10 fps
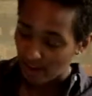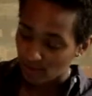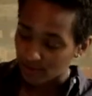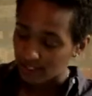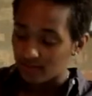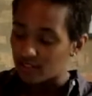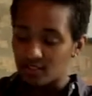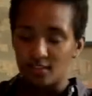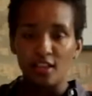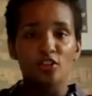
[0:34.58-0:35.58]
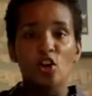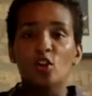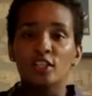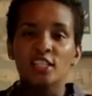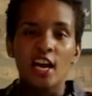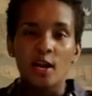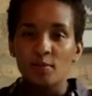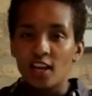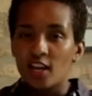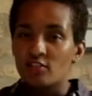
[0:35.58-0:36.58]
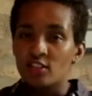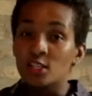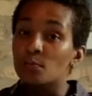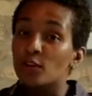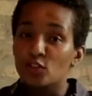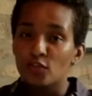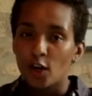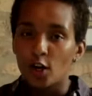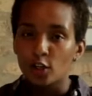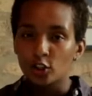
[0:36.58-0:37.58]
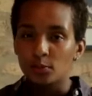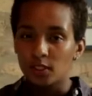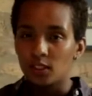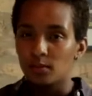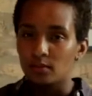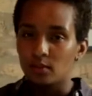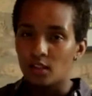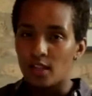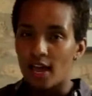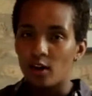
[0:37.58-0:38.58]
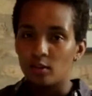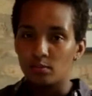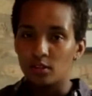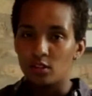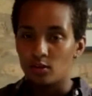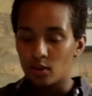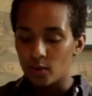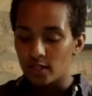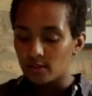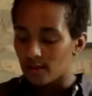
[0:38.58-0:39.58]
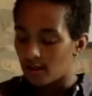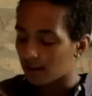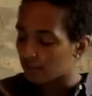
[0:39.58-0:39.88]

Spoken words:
I believe this is like the only time that this much fur should be allowed below your waistline.